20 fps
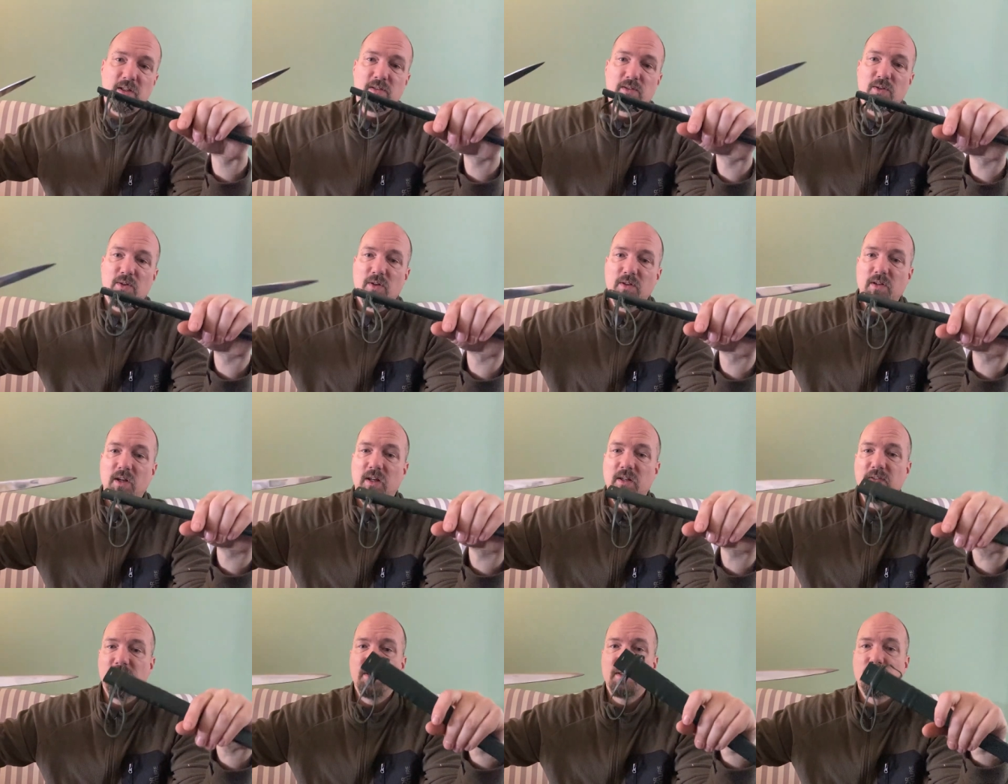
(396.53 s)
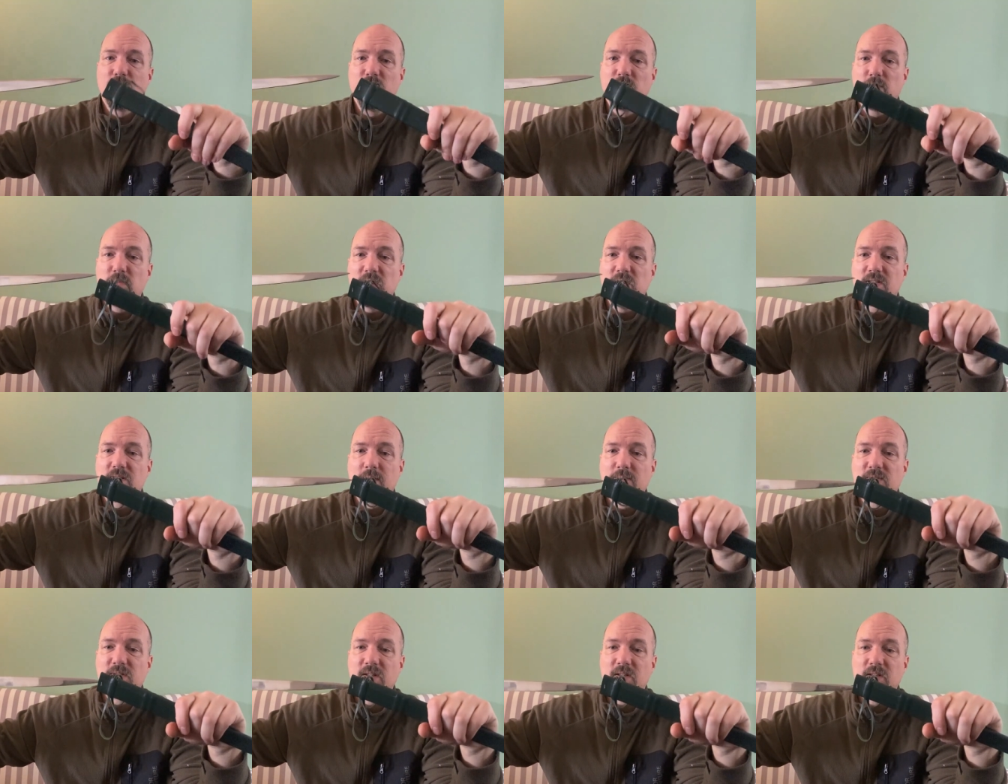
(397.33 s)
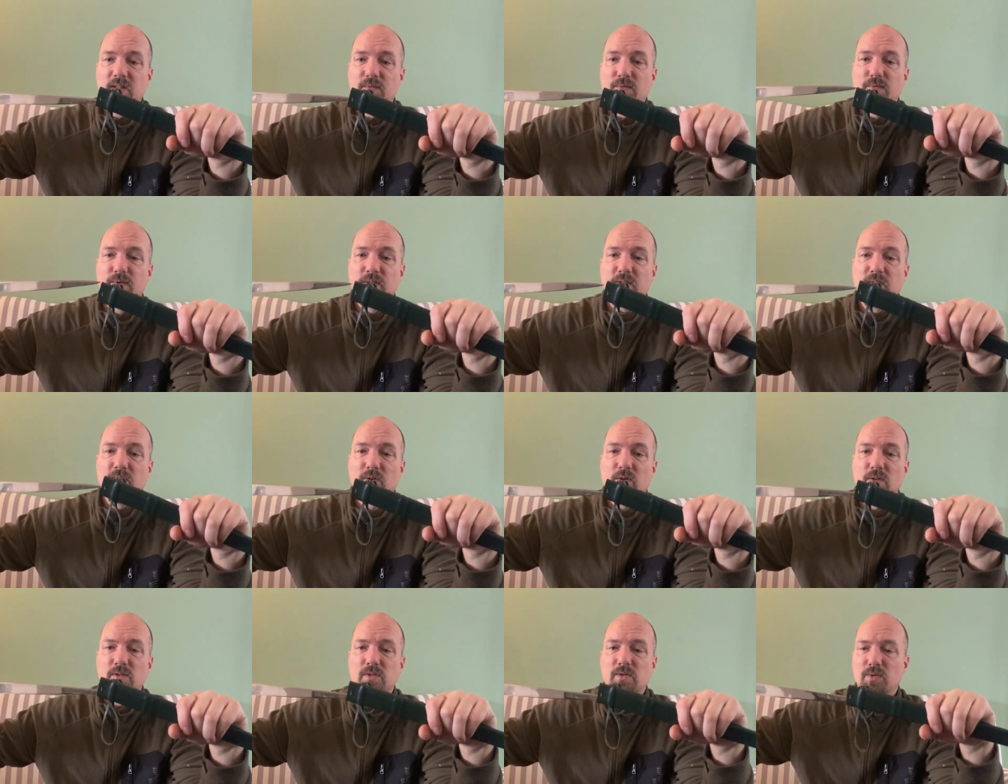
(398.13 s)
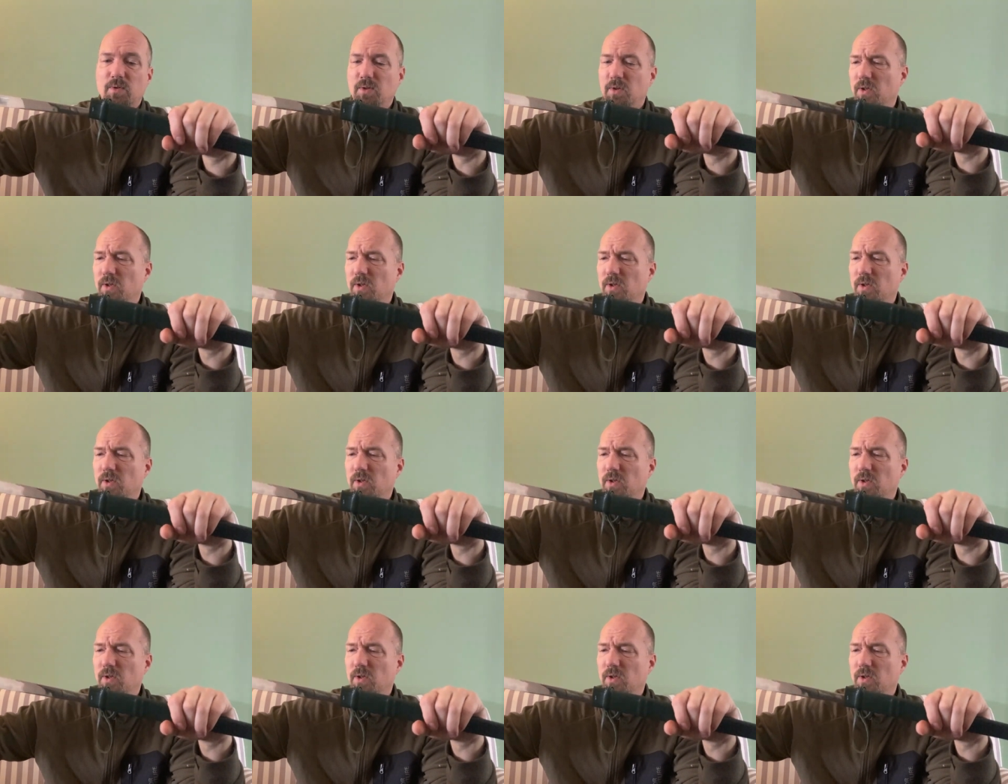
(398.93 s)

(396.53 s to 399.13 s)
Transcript: I thought this would be something different and also,